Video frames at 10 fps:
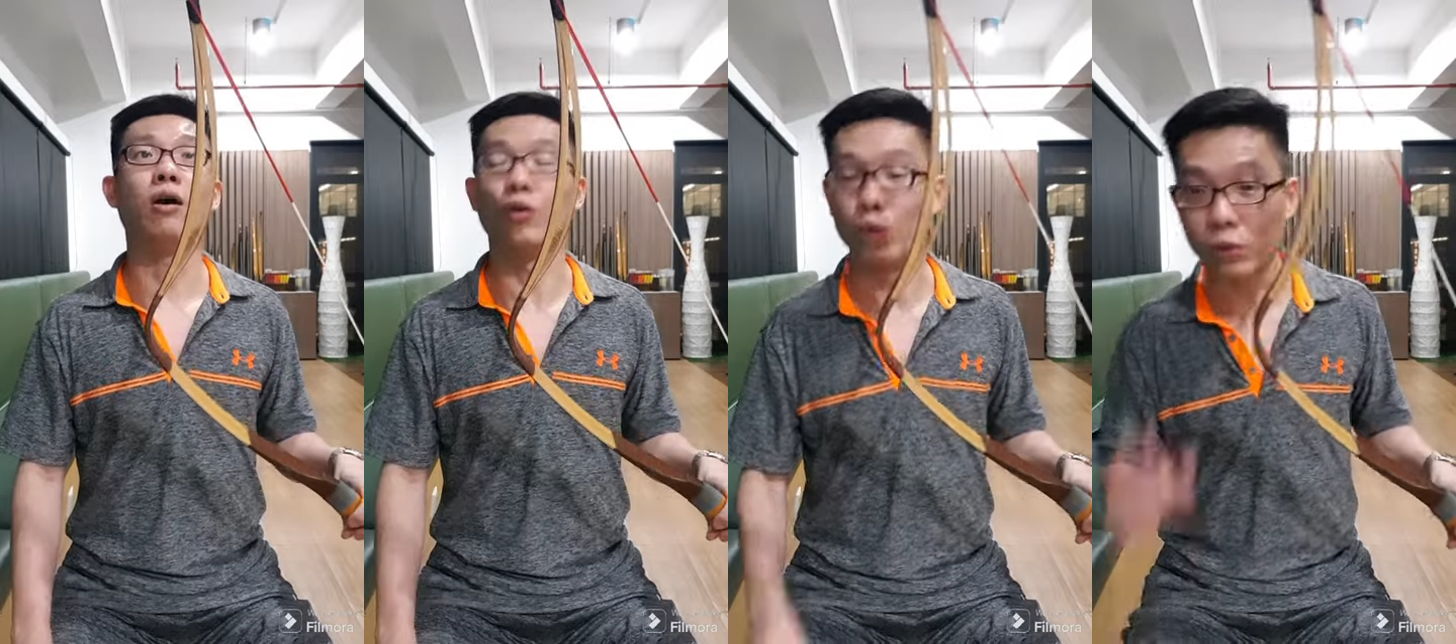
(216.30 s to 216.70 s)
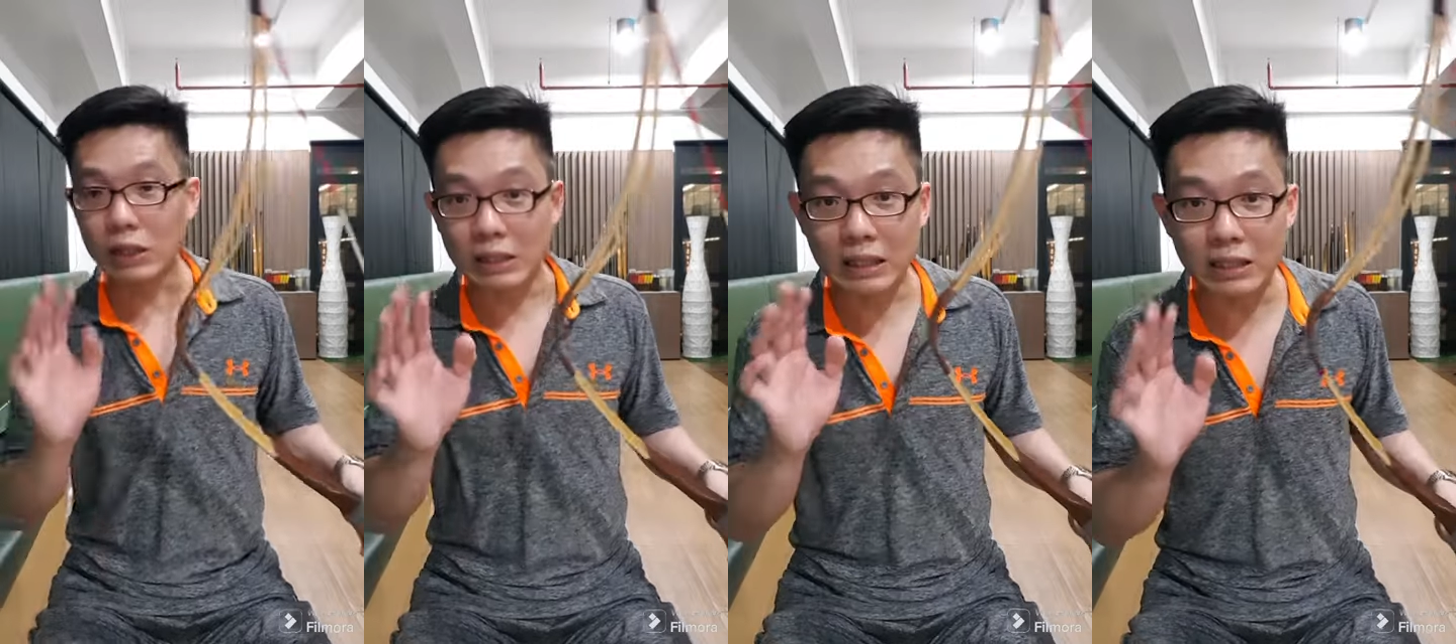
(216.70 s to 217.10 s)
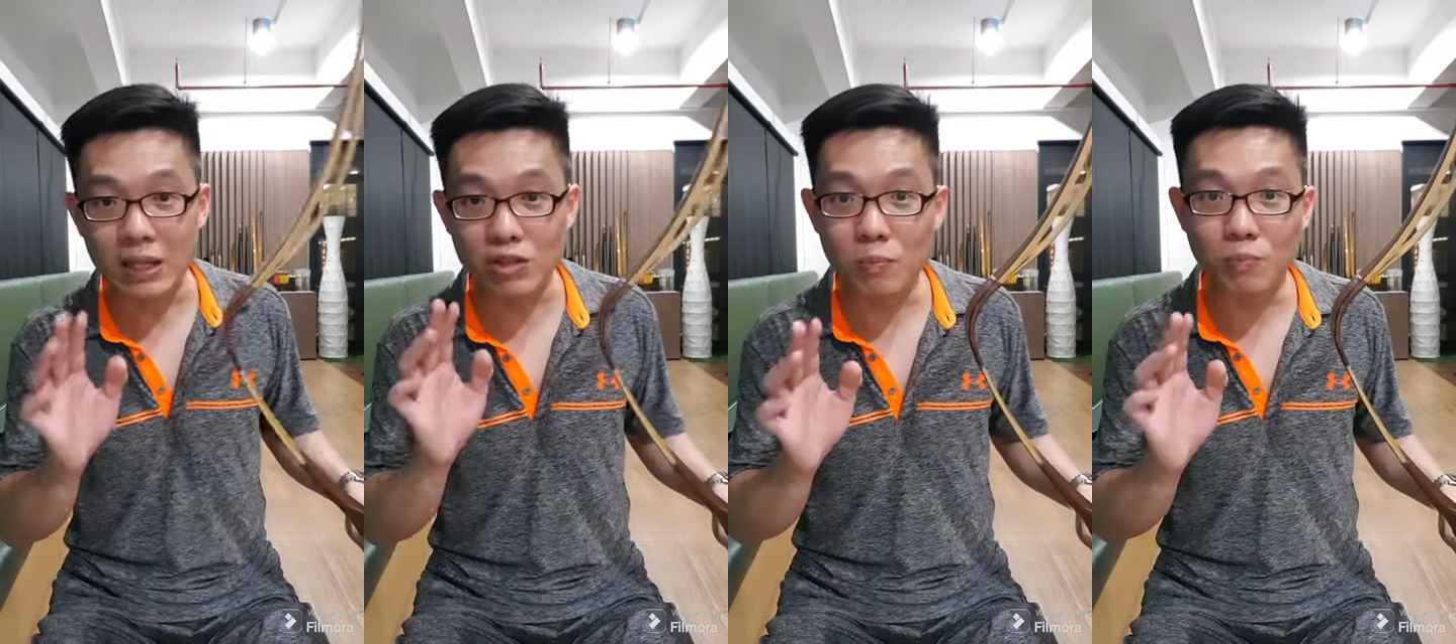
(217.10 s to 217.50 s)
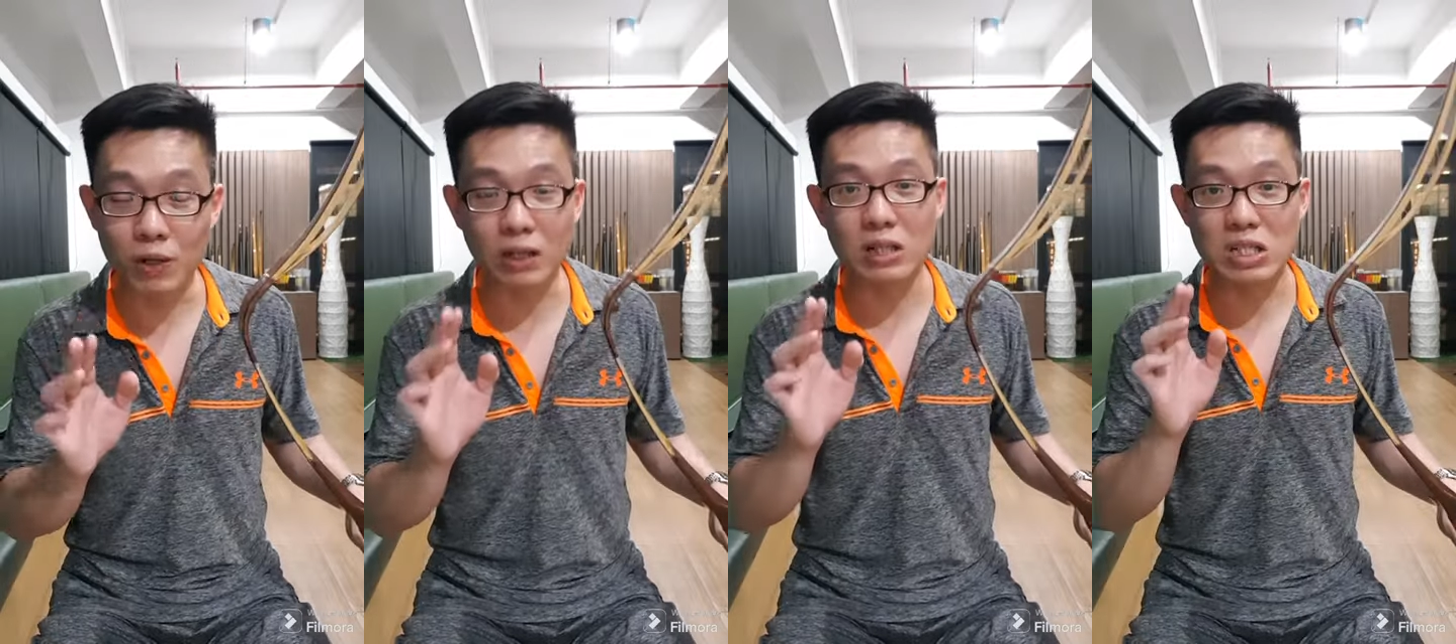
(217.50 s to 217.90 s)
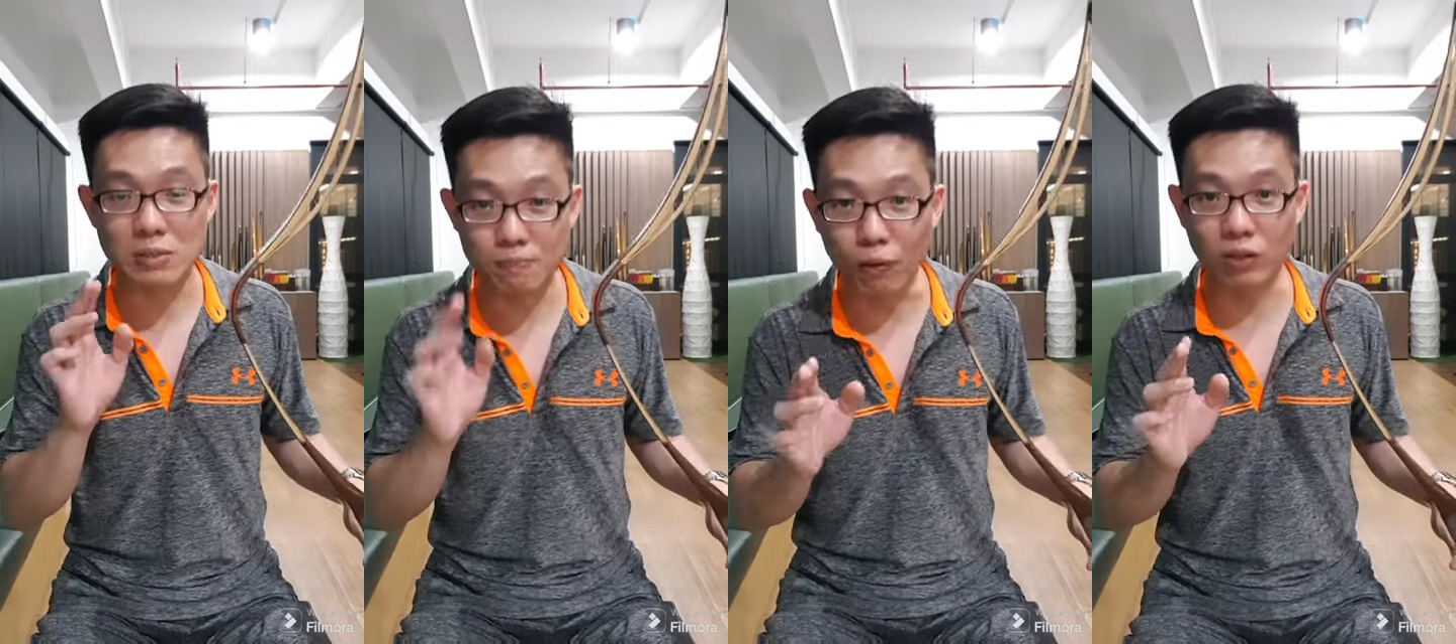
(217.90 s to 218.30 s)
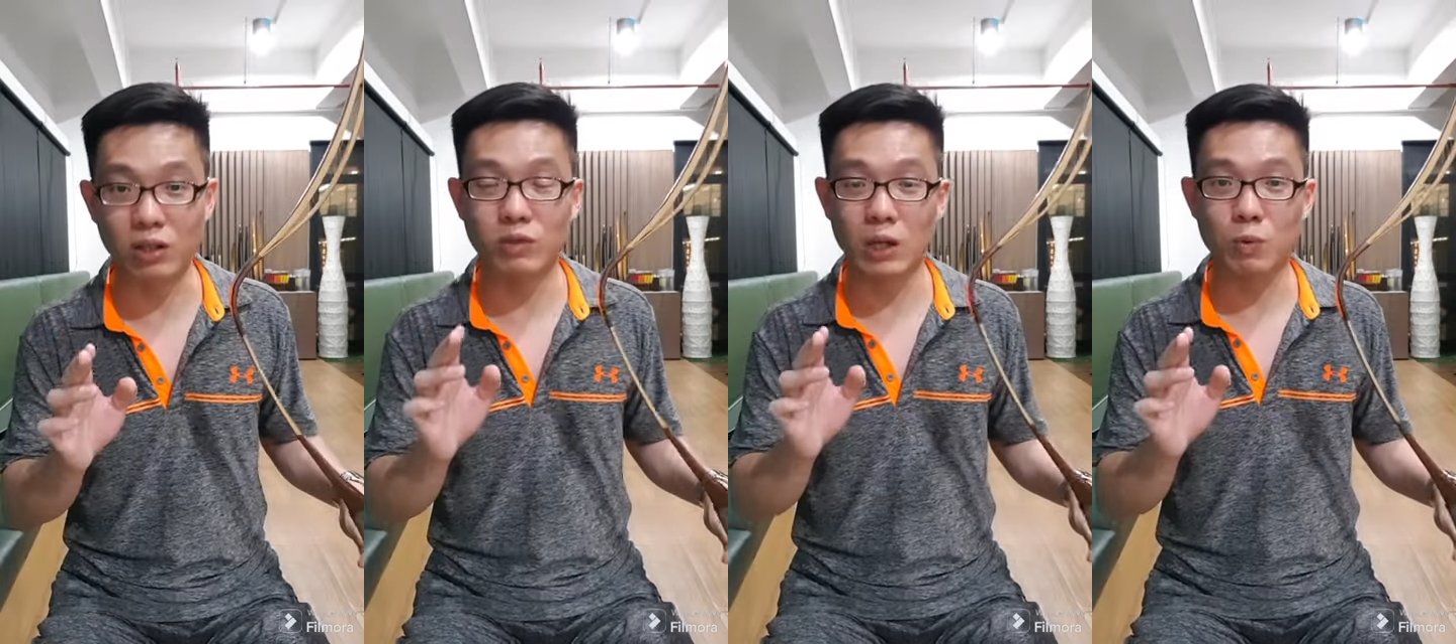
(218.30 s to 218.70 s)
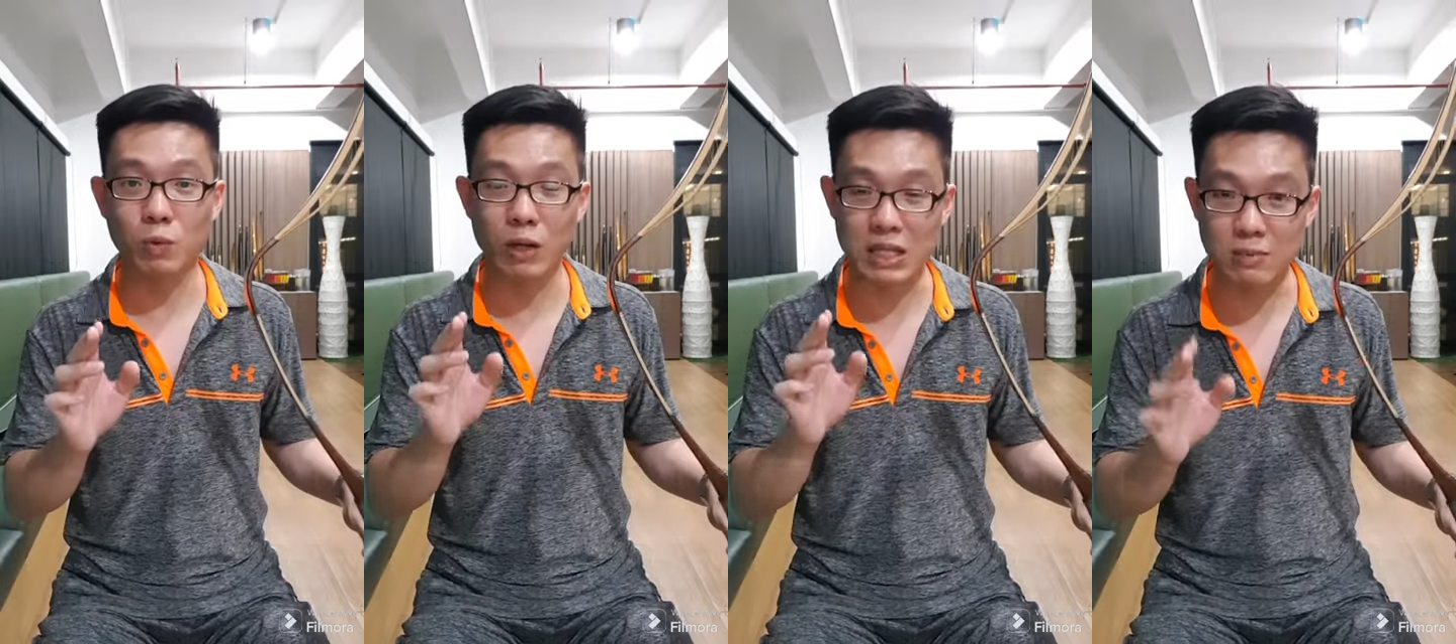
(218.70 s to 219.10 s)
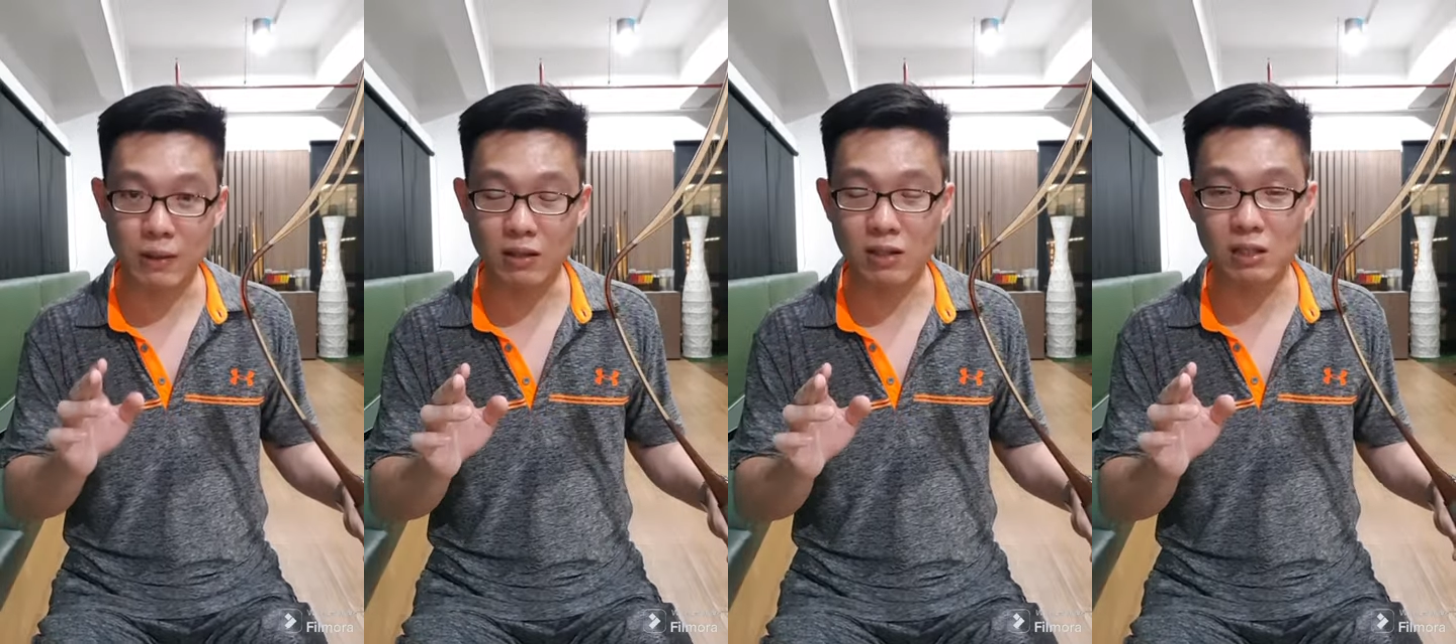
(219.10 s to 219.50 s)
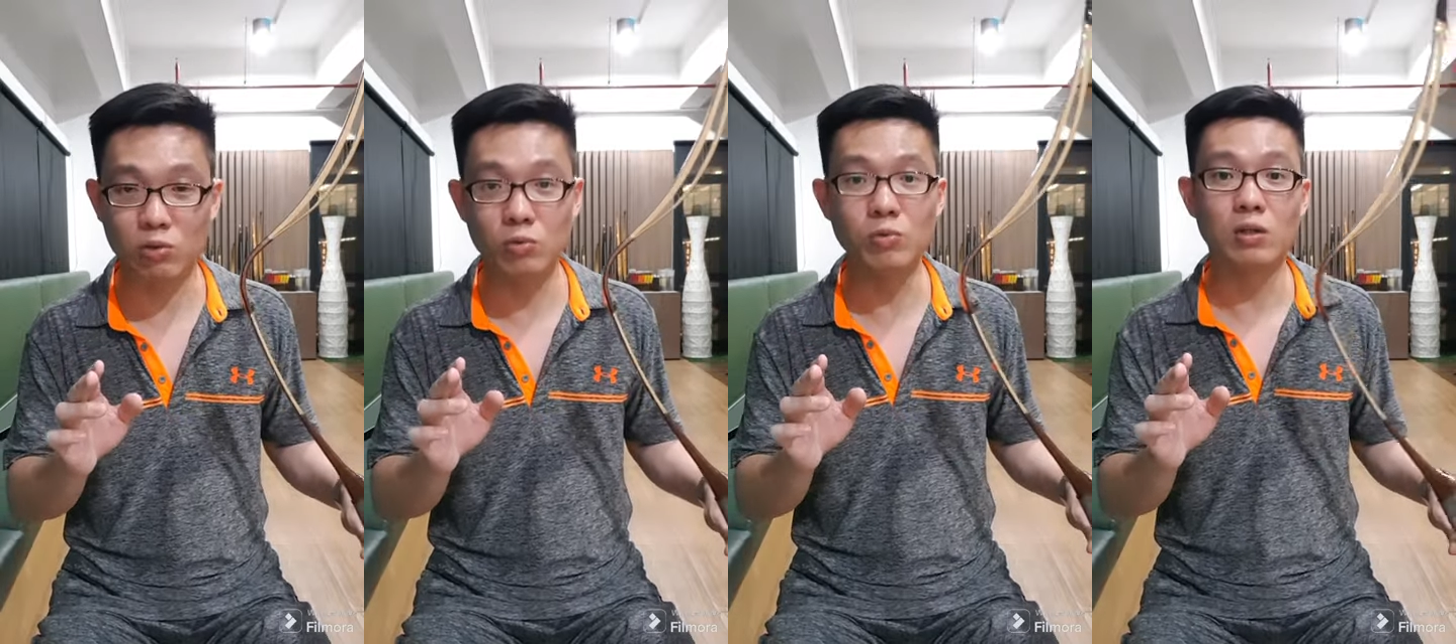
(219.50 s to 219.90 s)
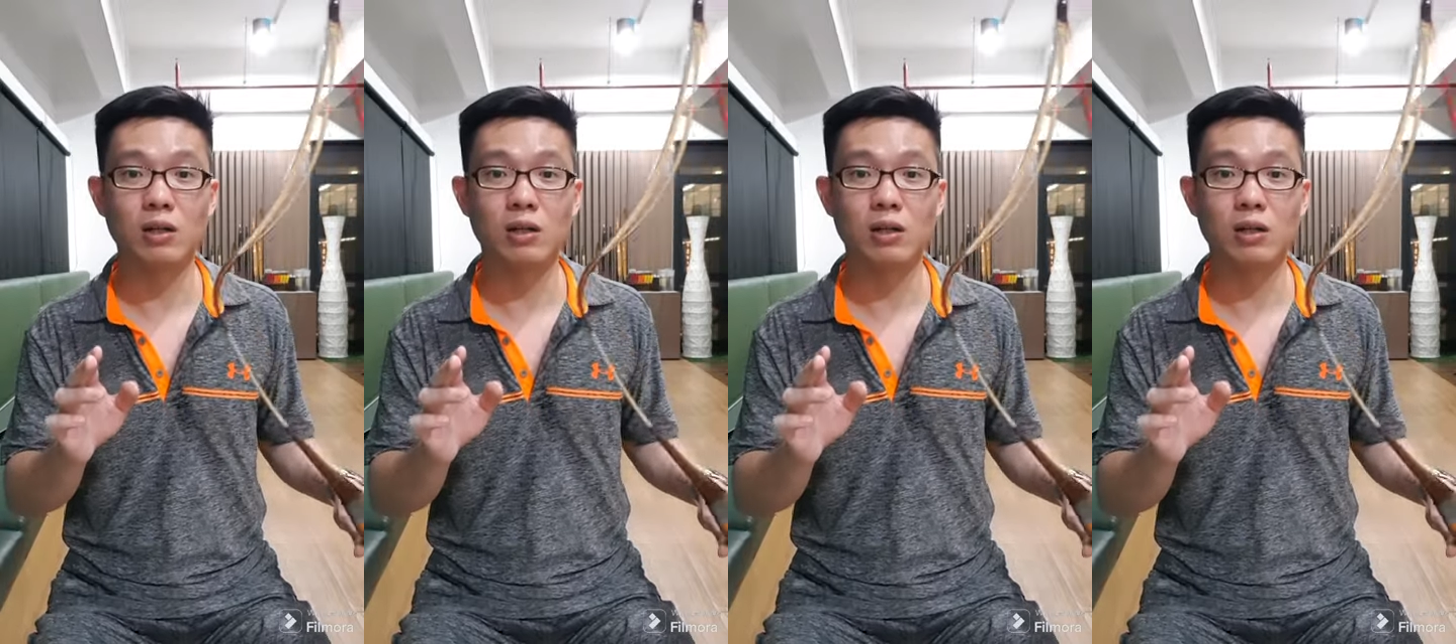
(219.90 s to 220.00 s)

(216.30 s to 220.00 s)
Although it didn't actually break in the spot that we were expecting it to.